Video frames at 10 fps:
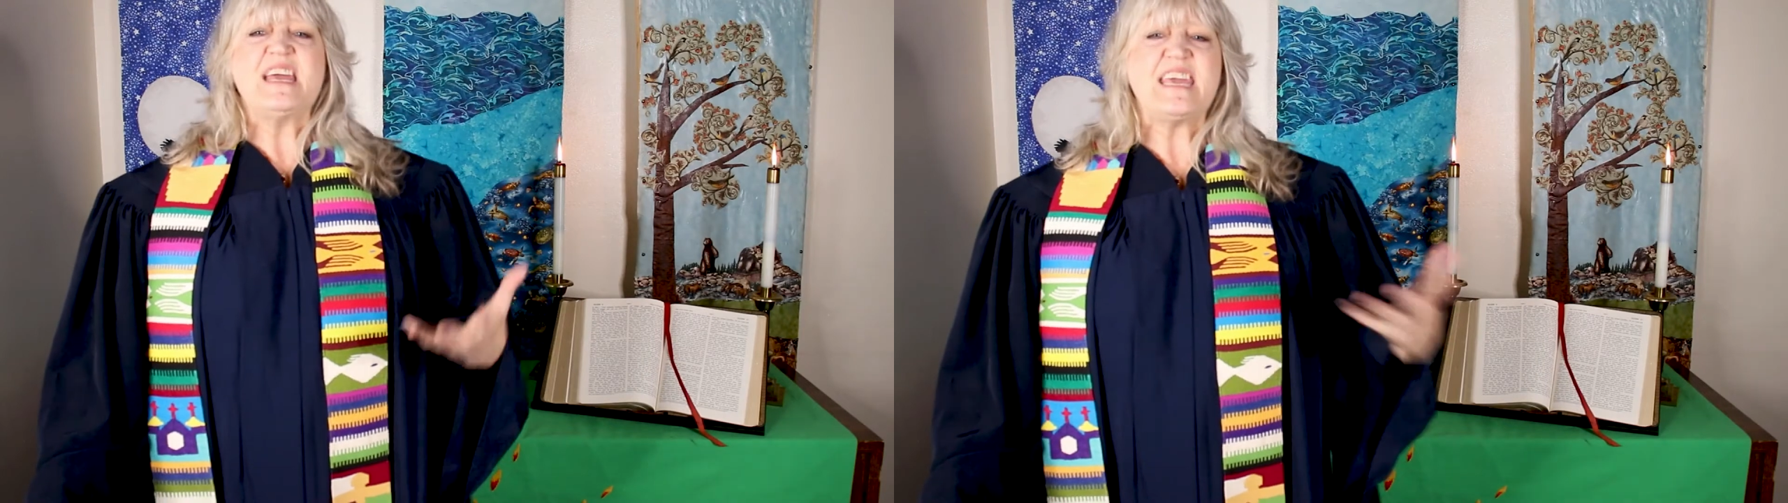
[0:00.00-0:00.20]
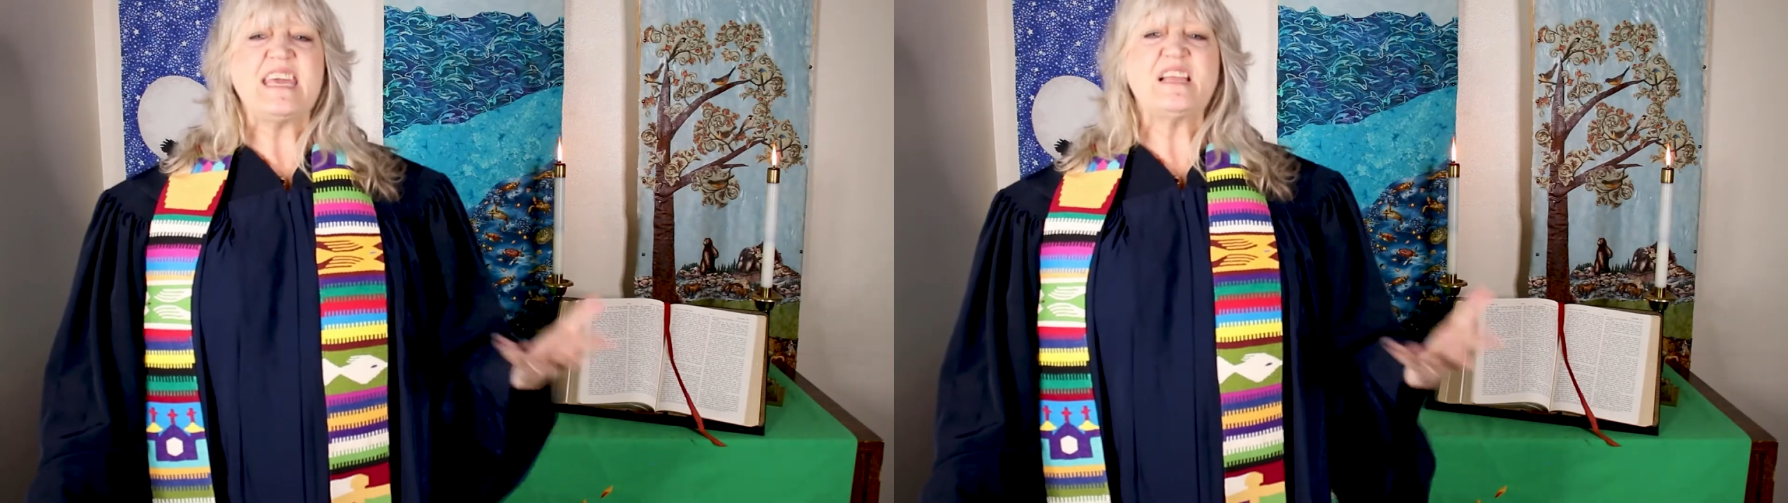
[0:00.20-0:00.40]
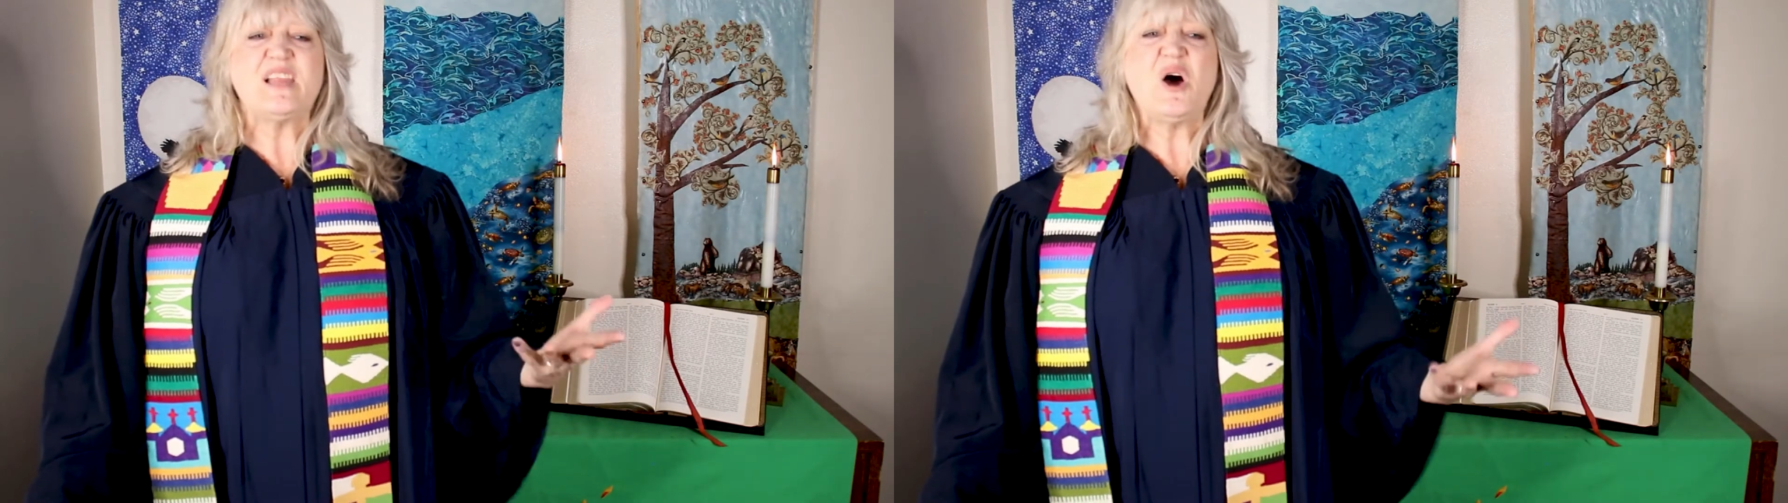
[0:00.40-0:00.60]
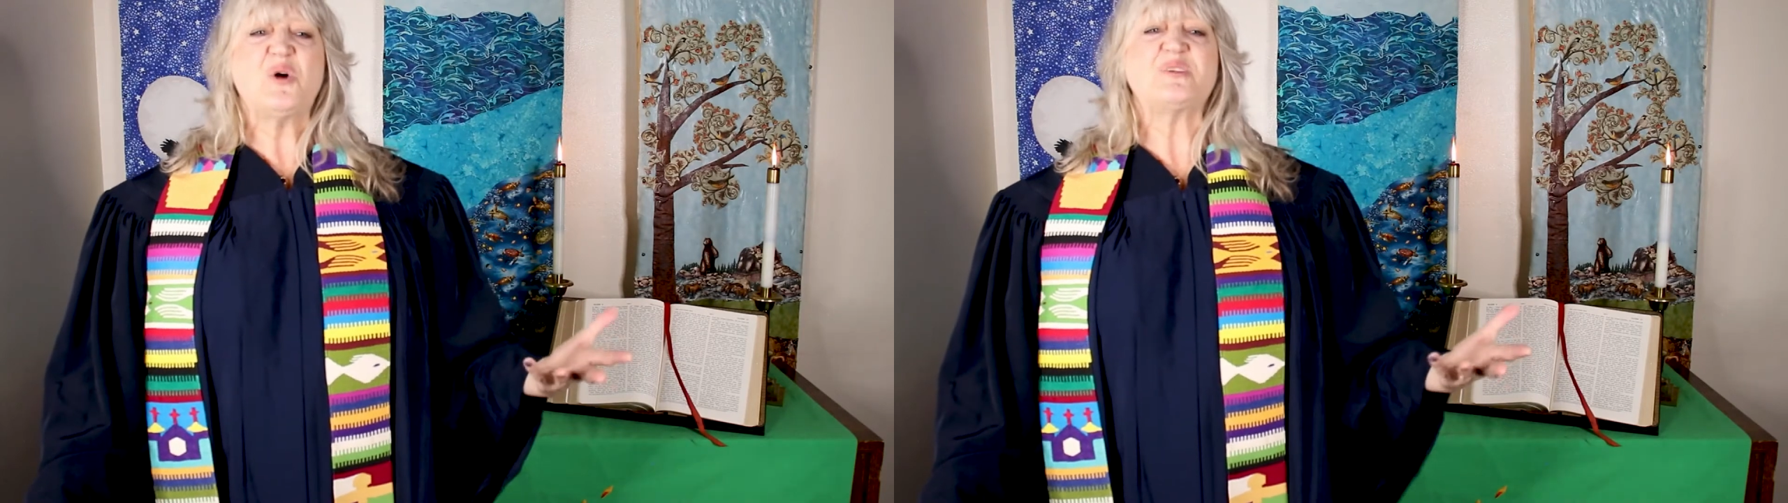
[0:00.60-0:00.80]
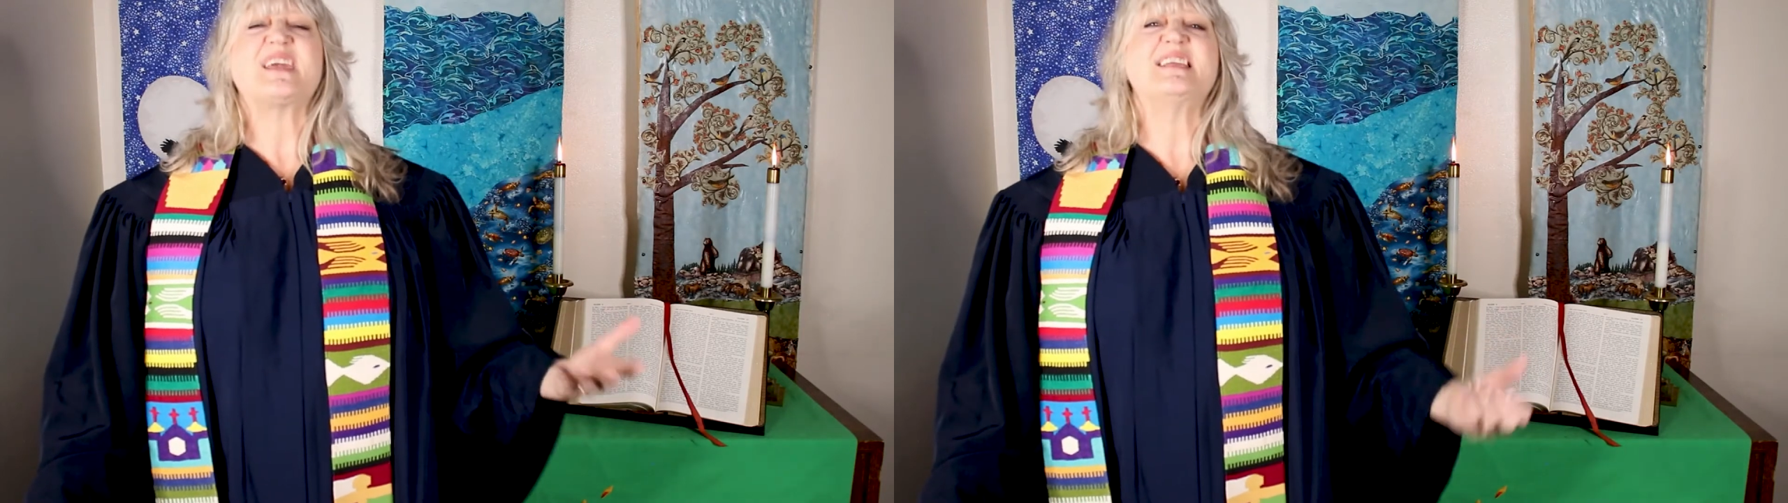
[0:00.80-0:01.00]
He
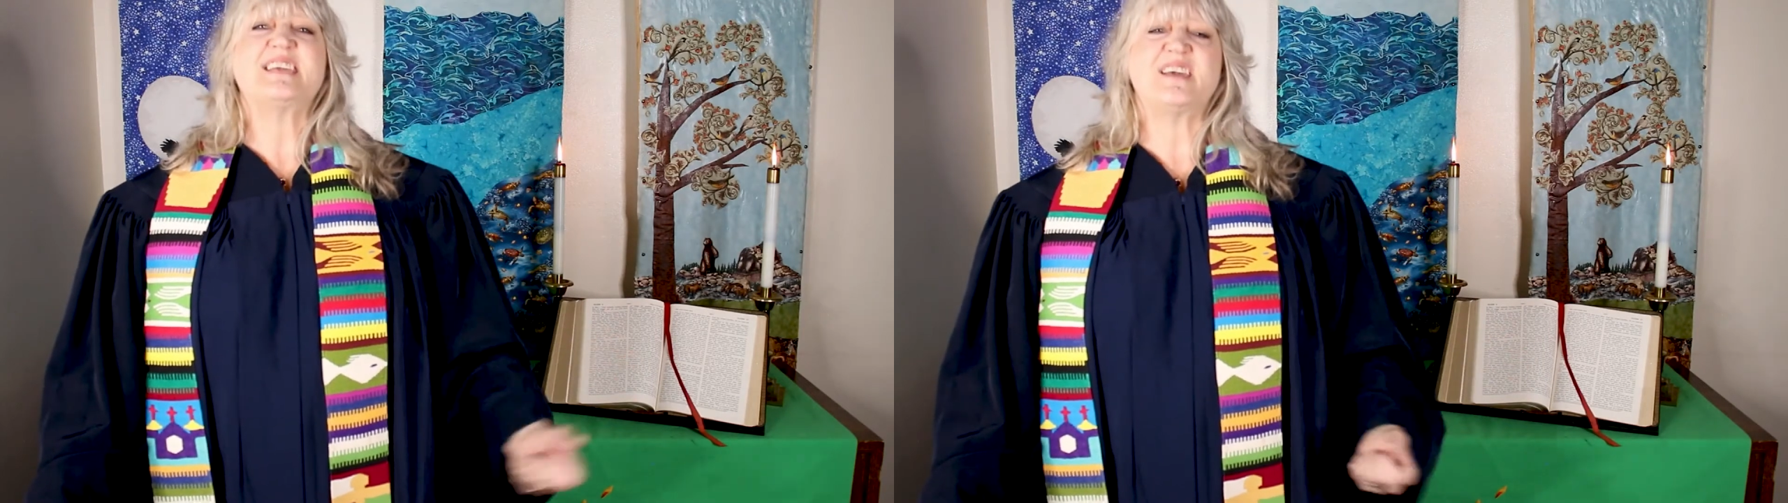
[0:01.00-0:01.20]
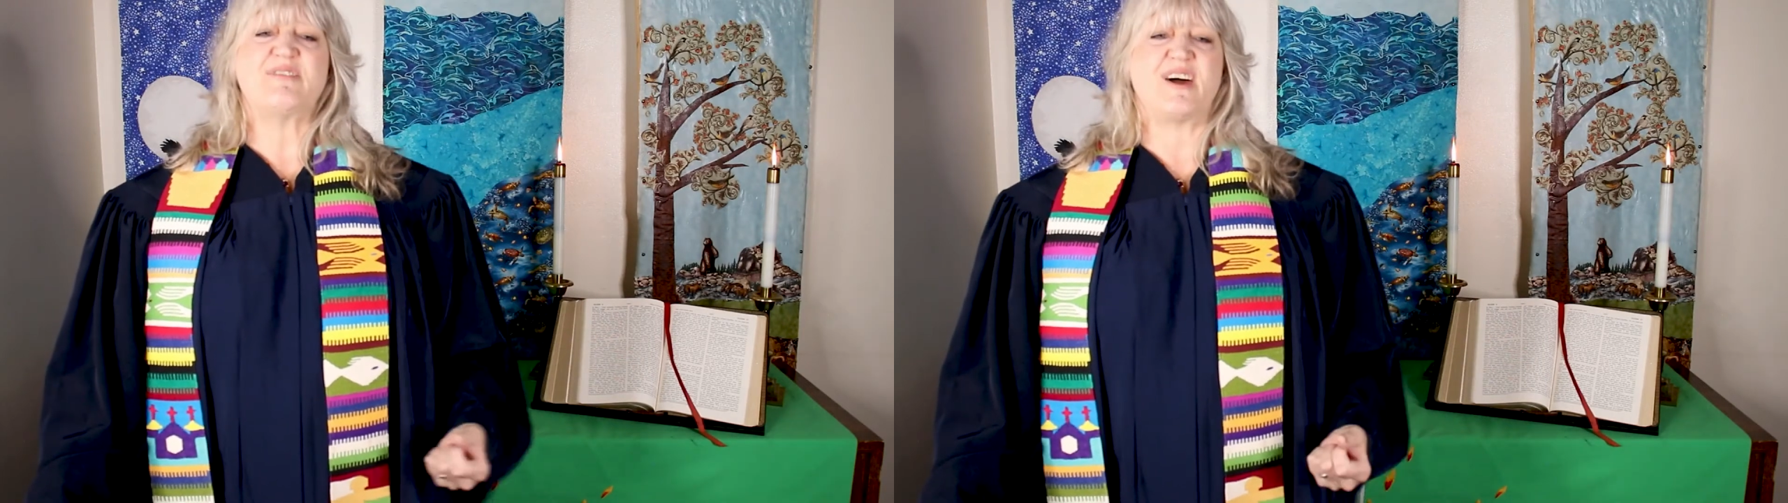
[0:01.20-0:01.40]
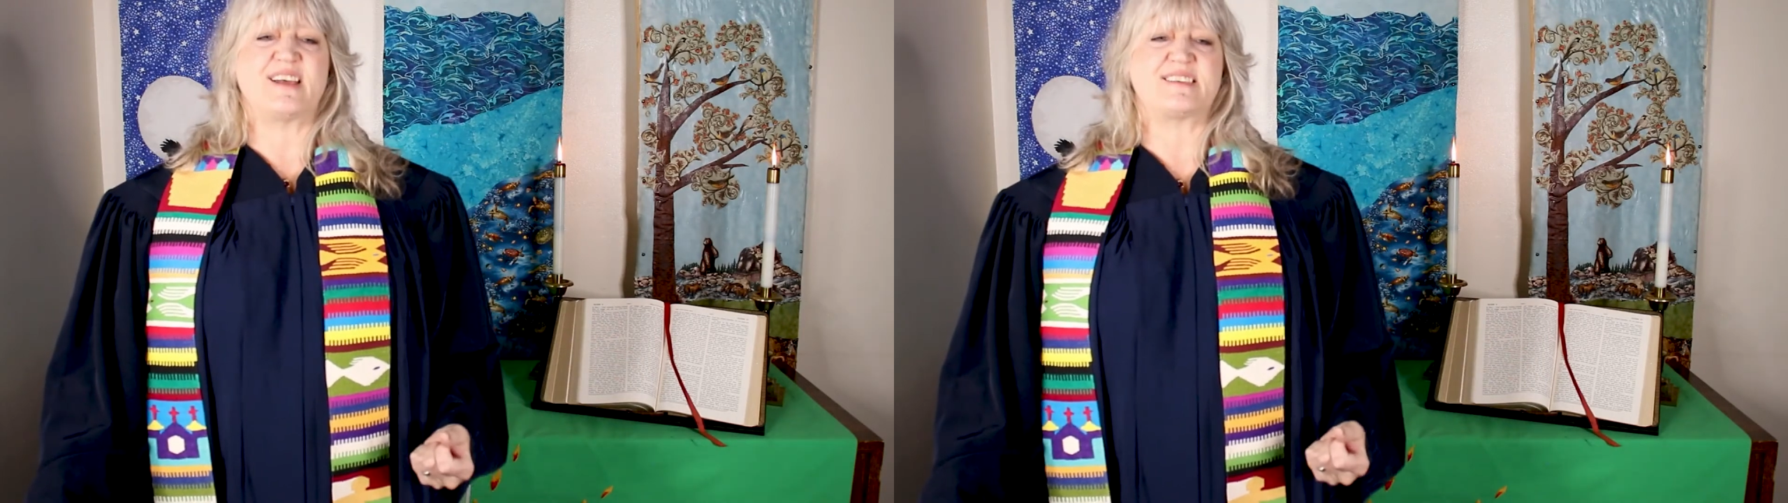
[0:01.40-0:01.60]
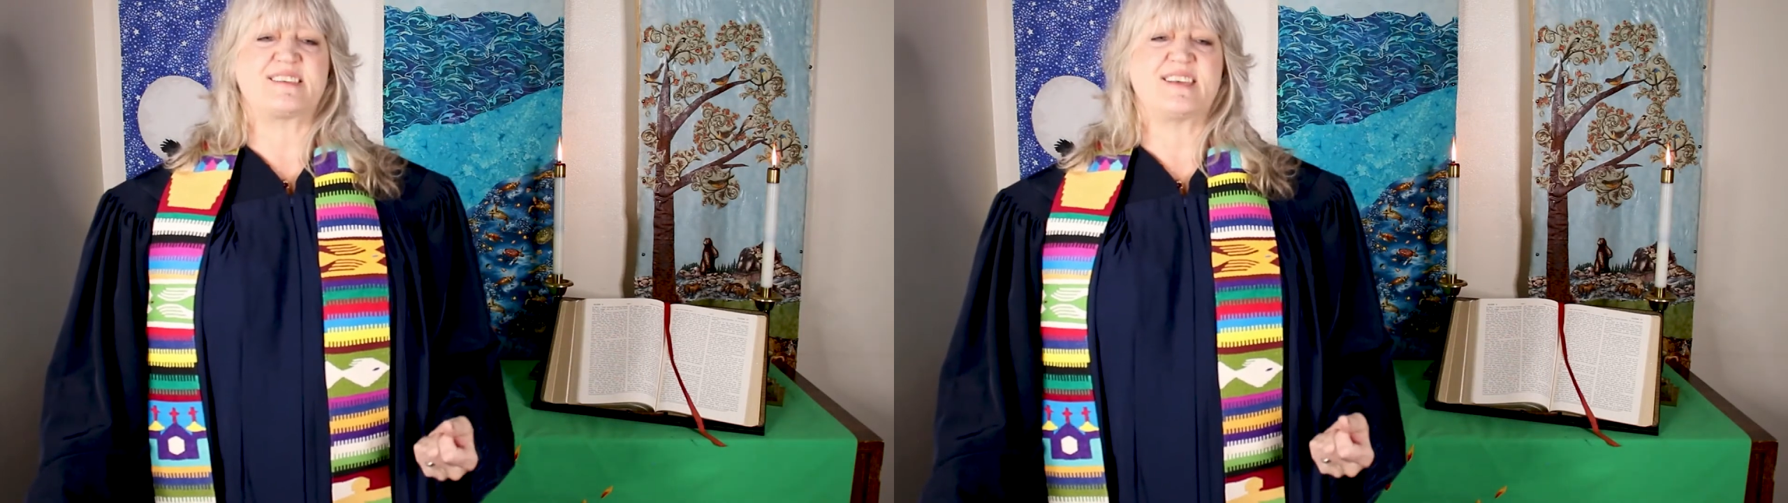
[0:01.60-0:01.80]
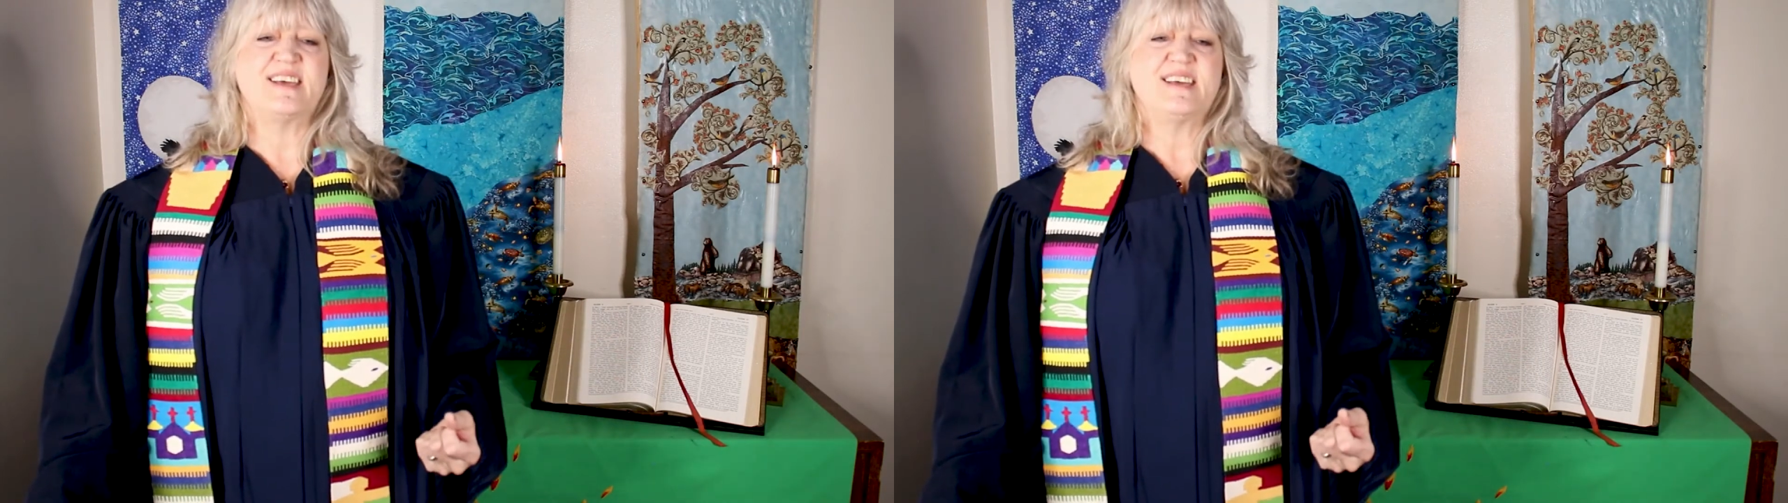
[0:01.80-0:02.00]
alone can give us.